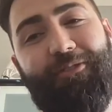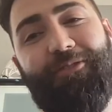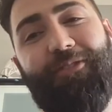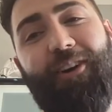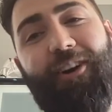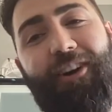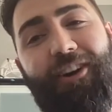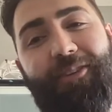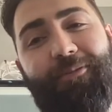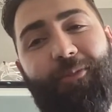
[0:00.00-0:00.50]

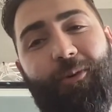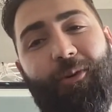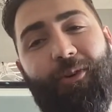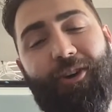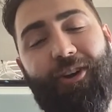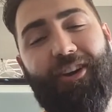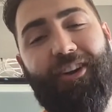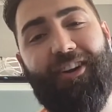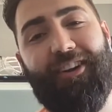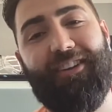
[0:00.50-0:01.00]
far
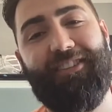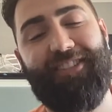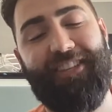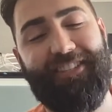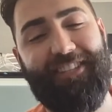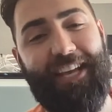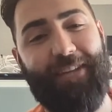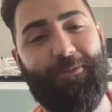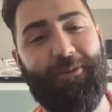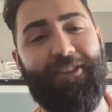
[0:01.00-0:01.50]
more
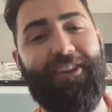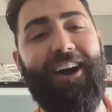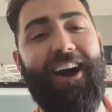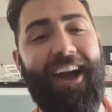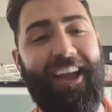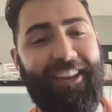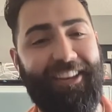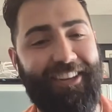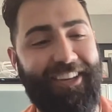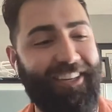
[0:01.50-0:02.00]
success with
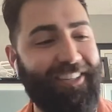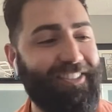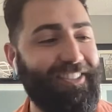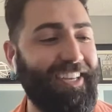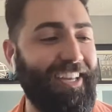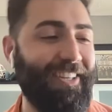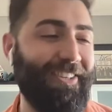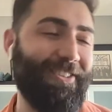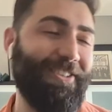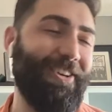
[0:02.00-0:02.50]
kindness.
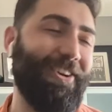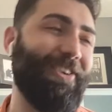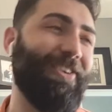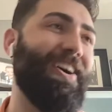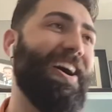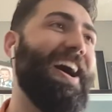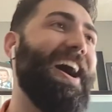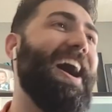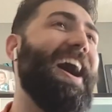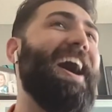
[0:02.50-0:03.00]
And
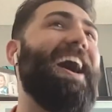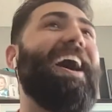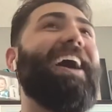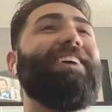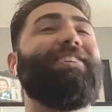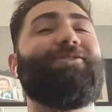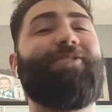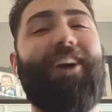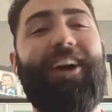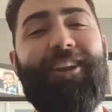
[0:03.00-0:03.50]
so
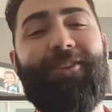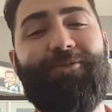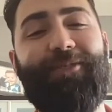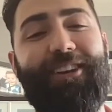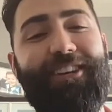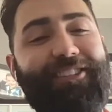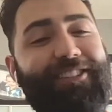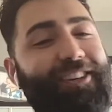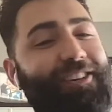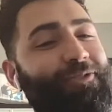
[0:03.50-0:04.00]
I try and
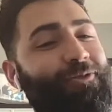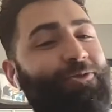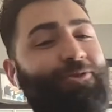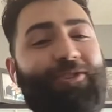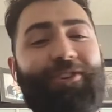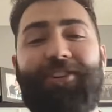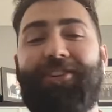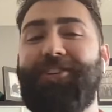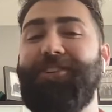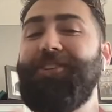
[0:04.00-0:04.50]
be as
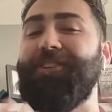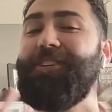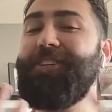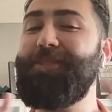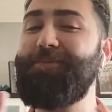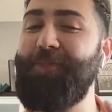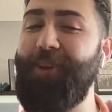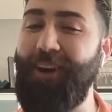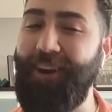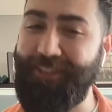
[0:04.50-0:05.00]
congenial
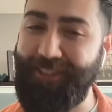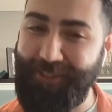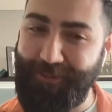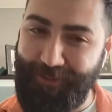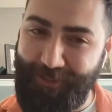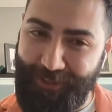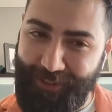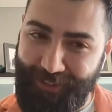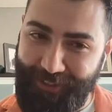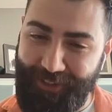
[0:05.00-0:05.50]
as
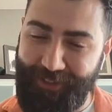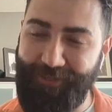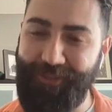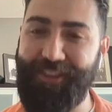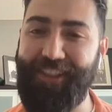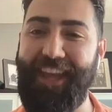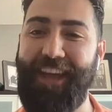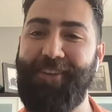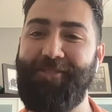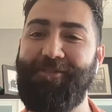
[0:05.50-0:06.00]
possible
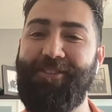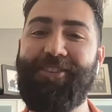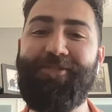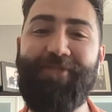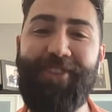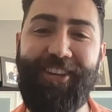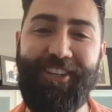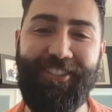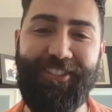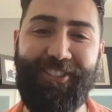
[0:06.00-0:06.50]
with every
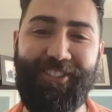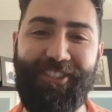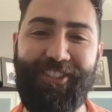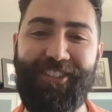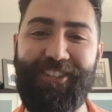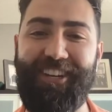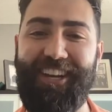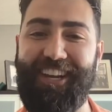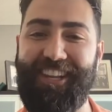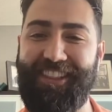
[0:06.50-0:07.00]

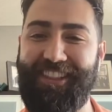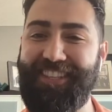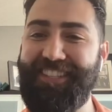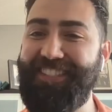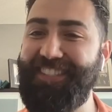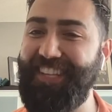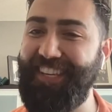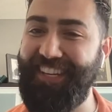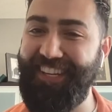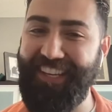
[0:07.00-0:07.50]
realtor in the
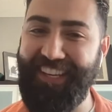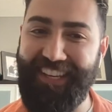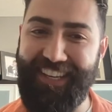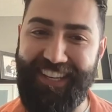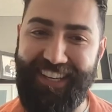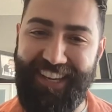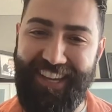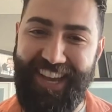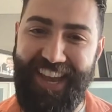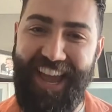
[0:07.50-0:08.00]

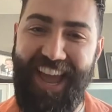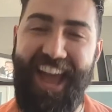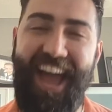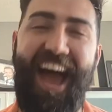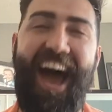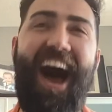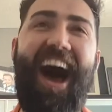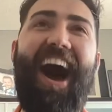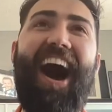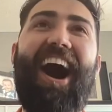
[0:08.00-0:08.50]
city.
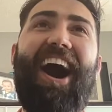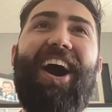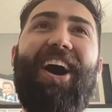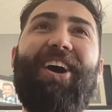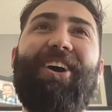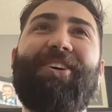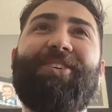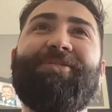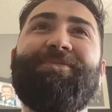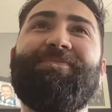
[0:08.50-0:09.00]

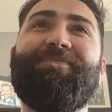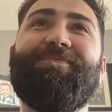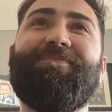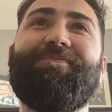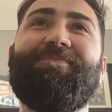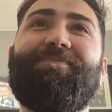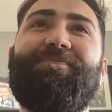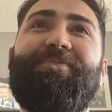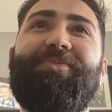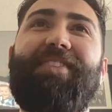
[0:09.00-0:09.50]
Yeah.
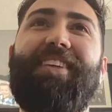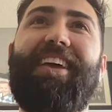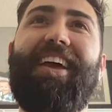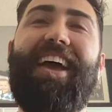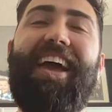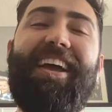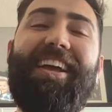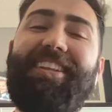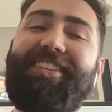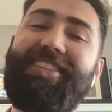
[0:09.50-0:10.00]

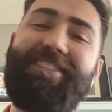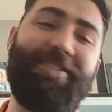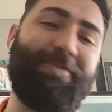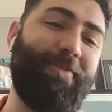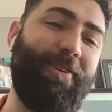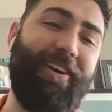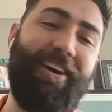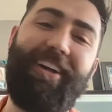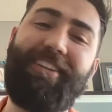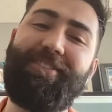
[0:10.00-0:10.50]
It's
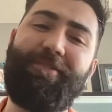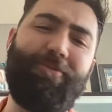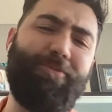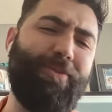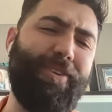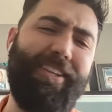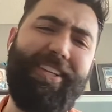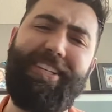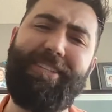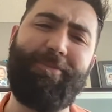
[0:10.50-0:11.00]
a
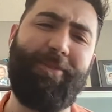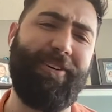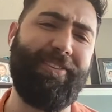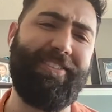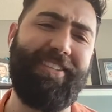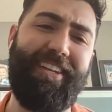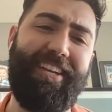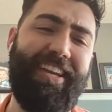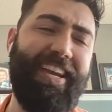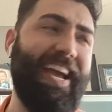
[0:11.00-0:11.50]
really small
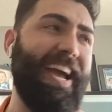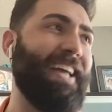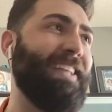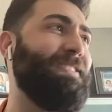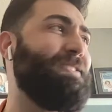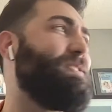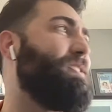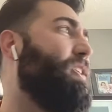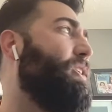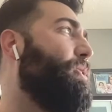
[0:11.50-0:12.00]
city.
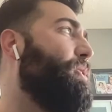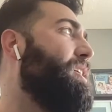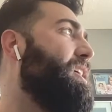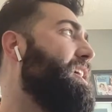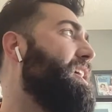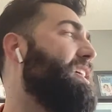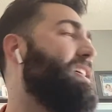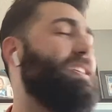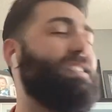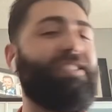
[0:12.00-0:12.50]
And so
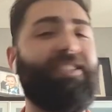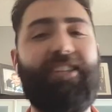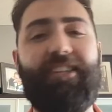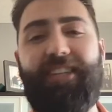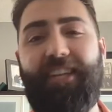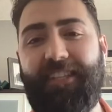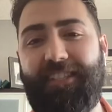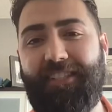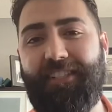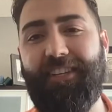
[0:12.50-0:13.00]

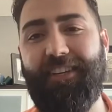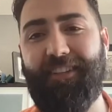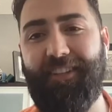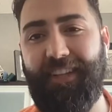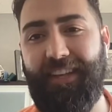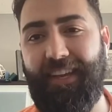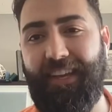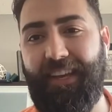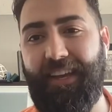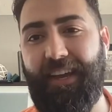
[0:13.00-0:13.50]

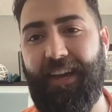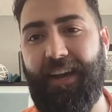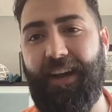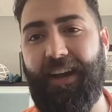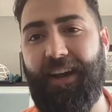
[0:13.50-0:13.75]
statistically,